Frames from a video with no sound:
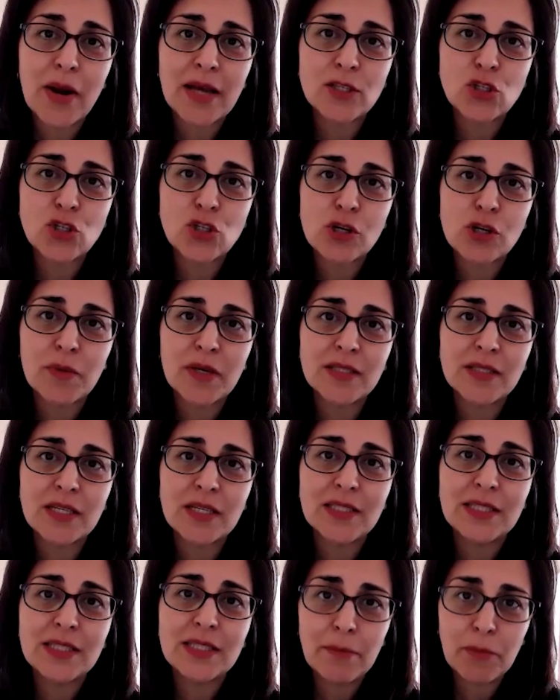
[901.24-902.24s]
Brad Sherman, the
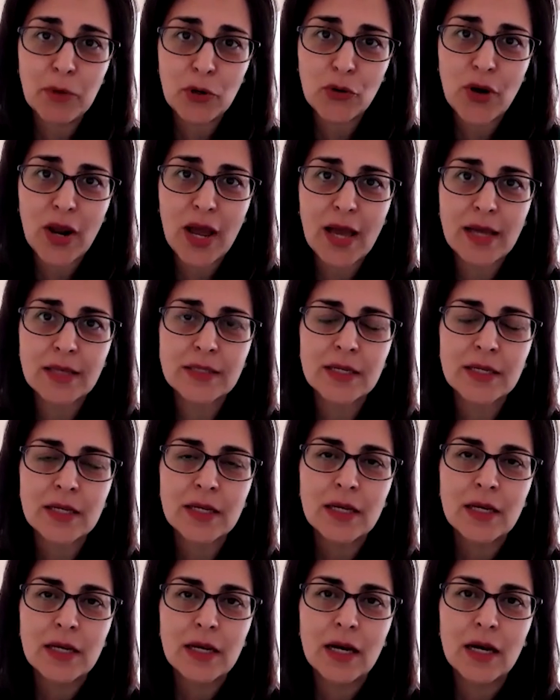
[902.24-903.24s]
Democrat
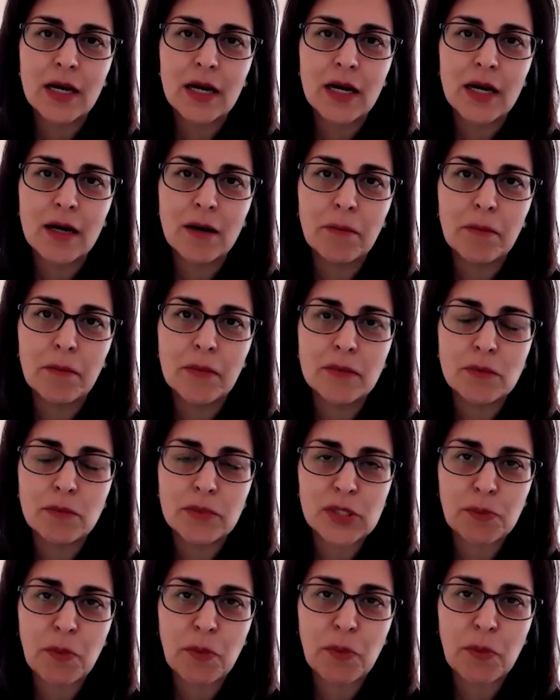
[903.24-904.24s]

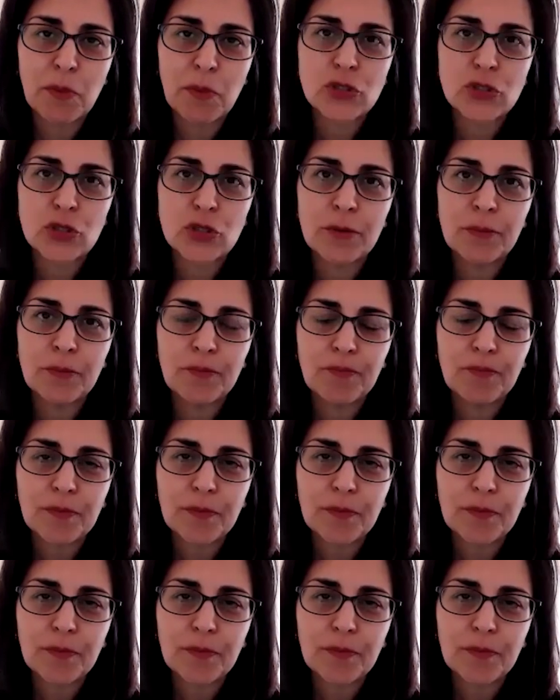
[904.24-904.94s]
sponsor,